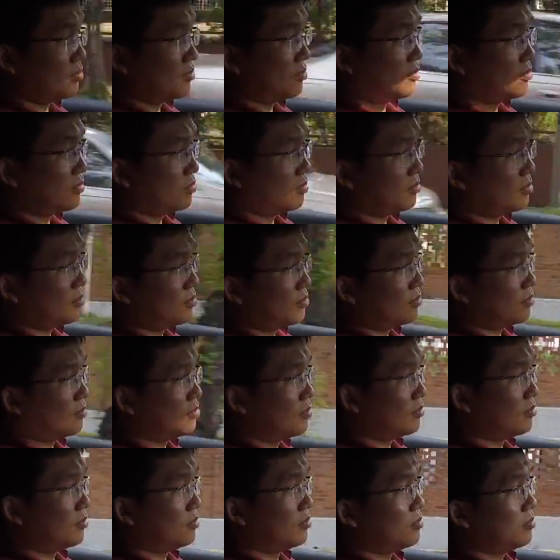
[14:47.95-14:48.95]
does
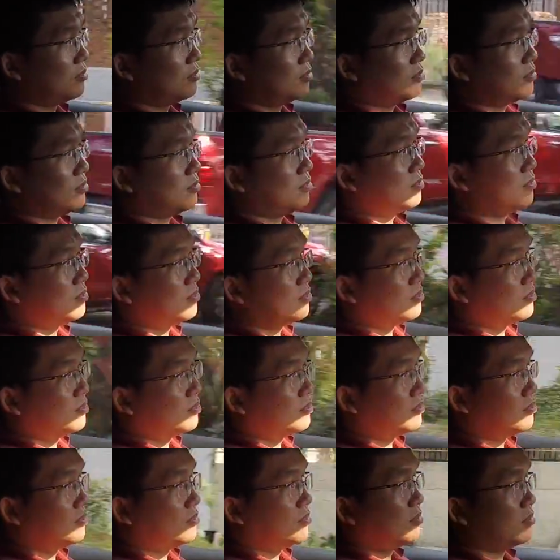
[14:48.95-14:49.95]
give discounts
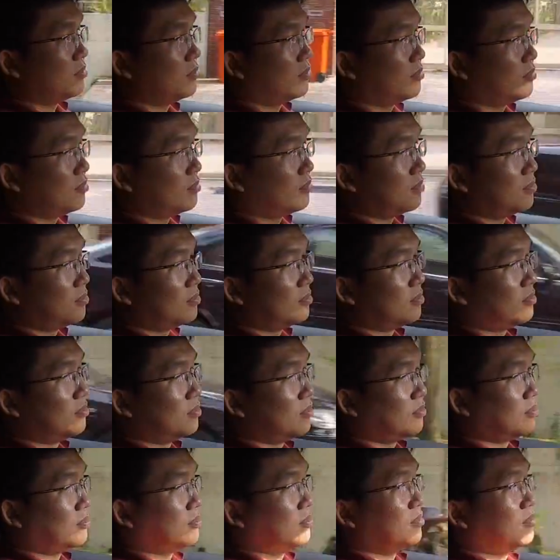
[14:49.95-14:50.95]
that the
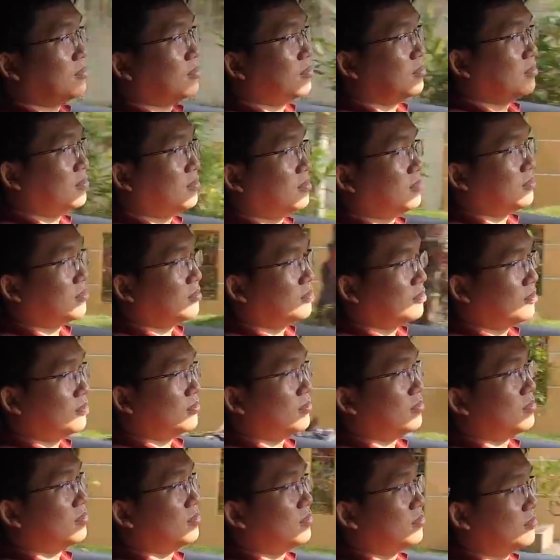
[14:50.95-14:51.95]
price went below
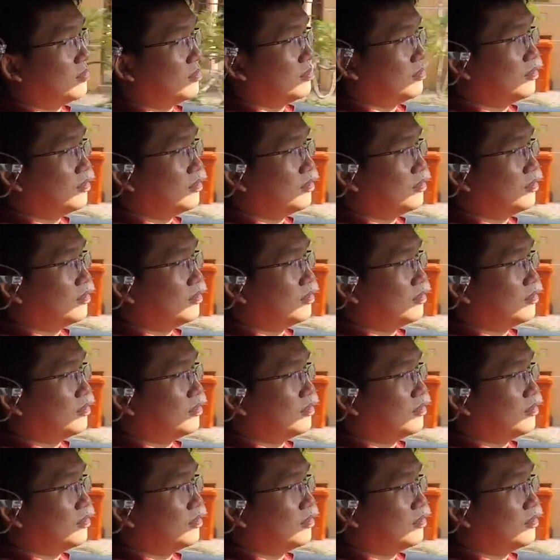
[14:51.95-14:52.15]
100k.